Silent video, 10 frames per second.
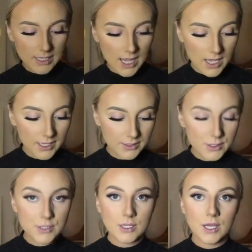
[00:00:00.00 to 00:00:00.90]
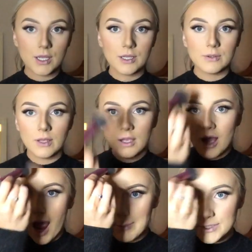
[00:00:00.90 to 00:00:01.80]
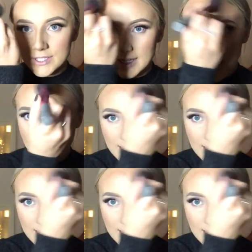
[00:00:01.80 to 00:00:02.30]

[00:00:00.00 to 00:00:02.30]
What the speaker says: Okay, so I'm just going to add a